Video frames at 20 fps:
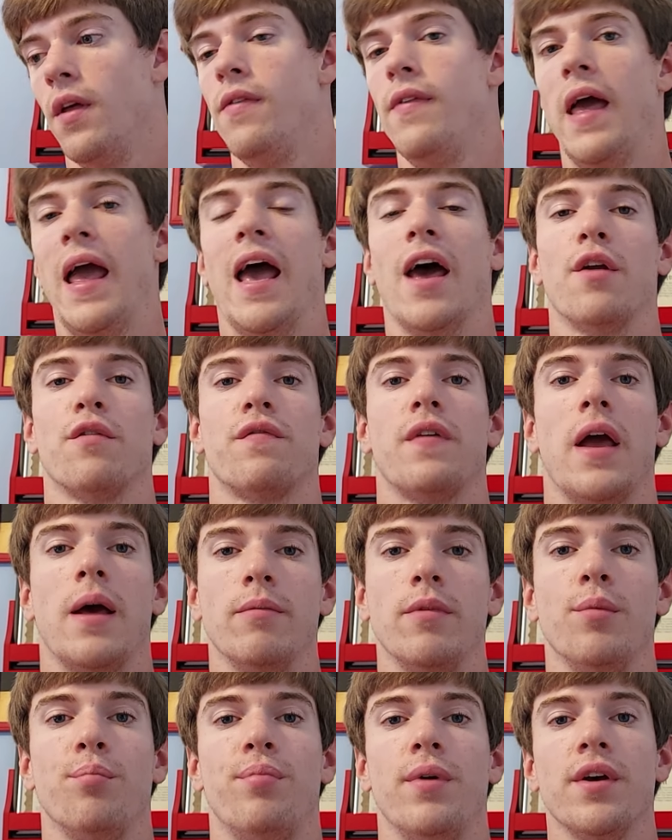they had a
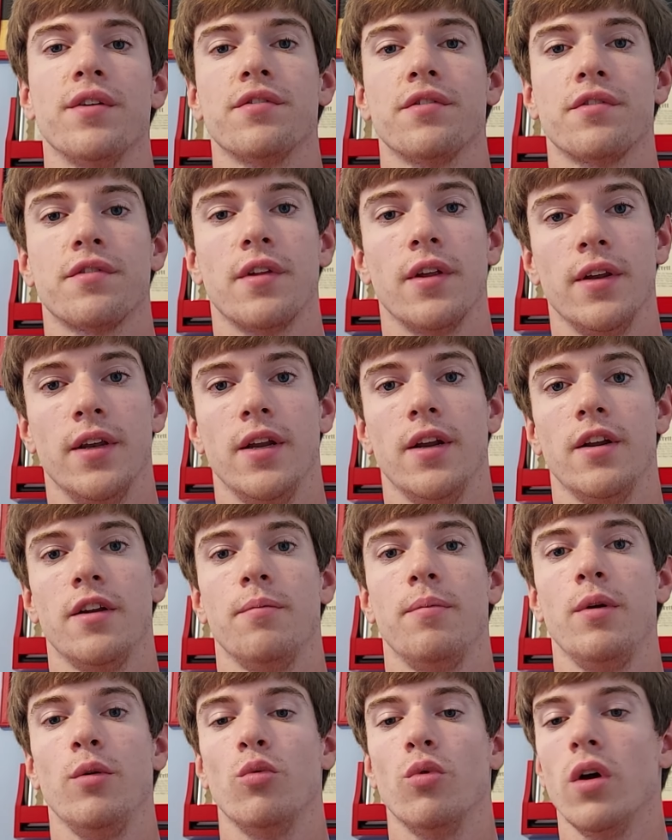family business that needed to
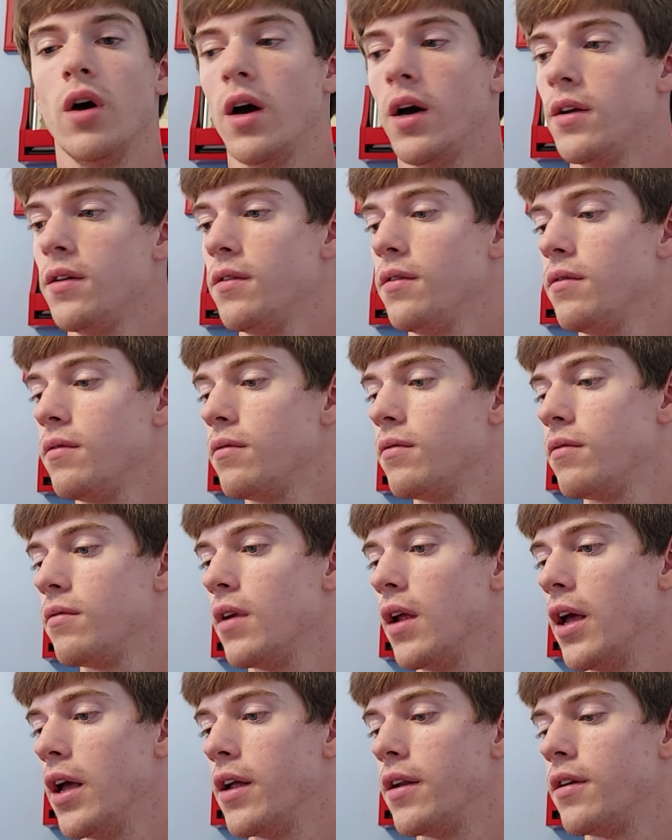be run,
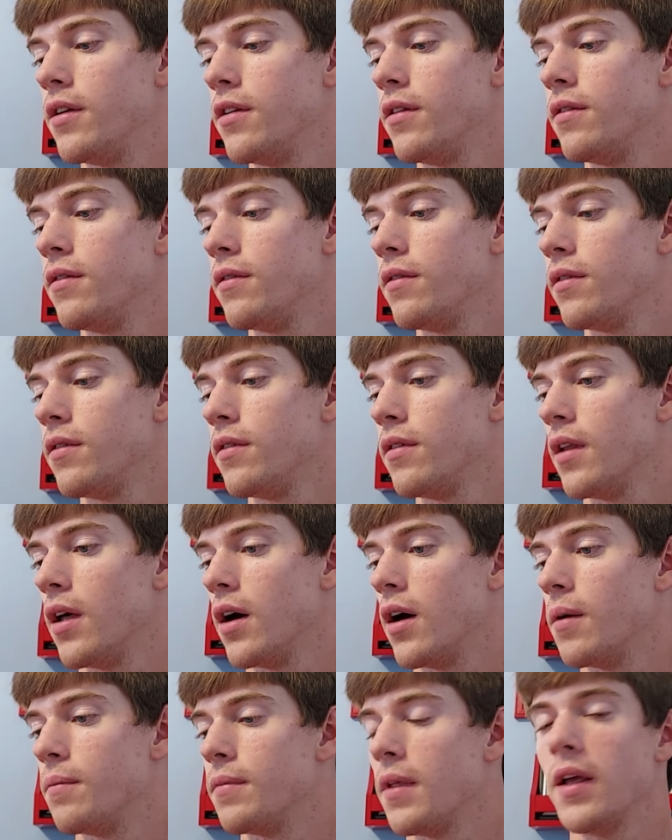and
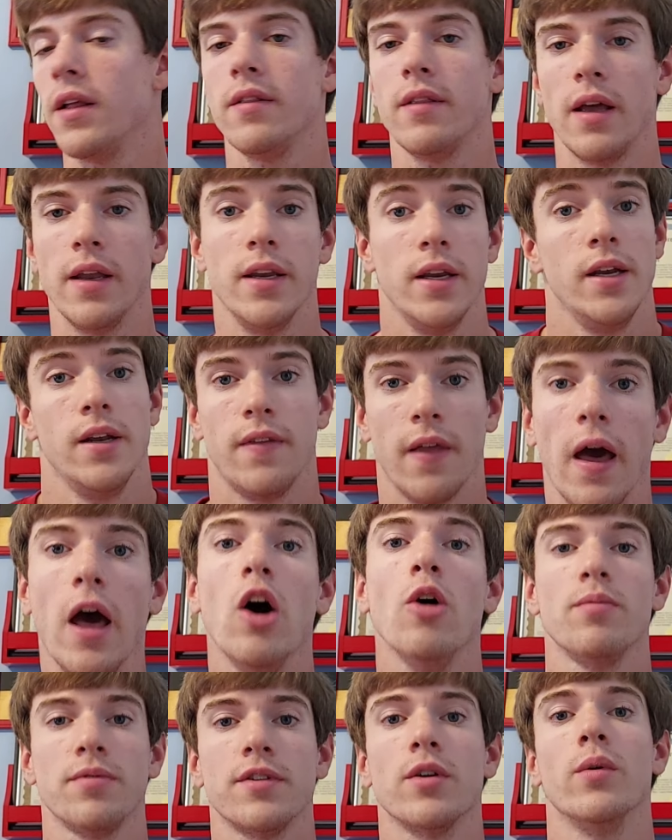they needed the
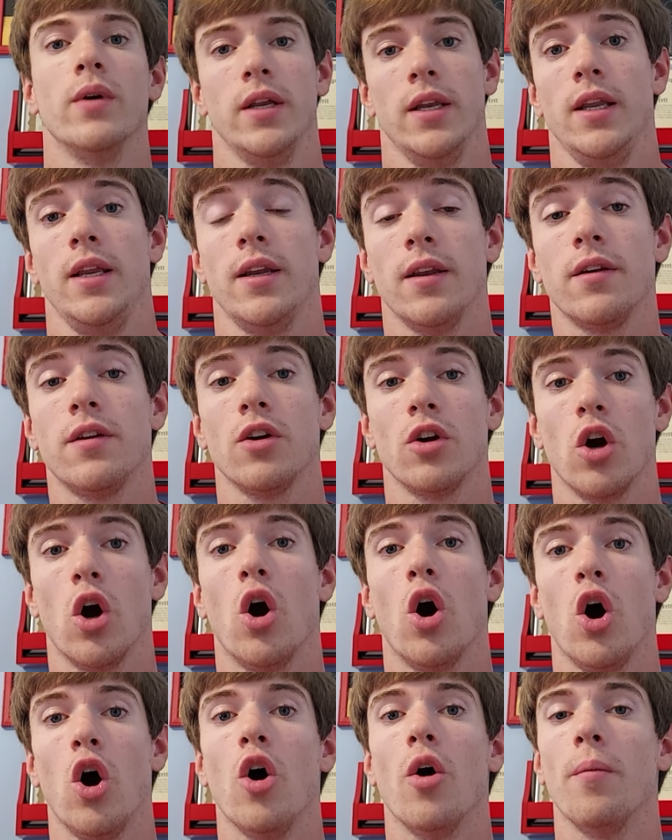help, so he needed to
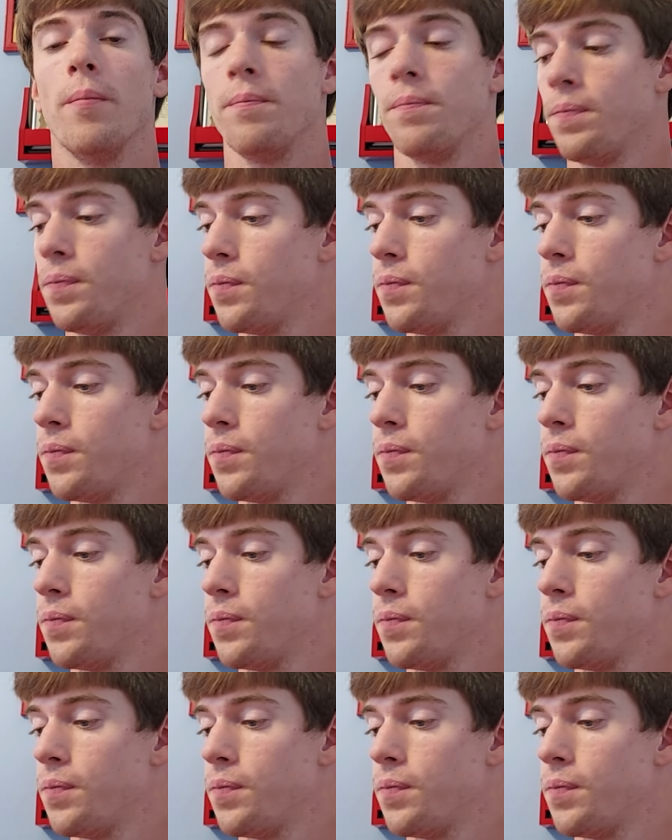go home.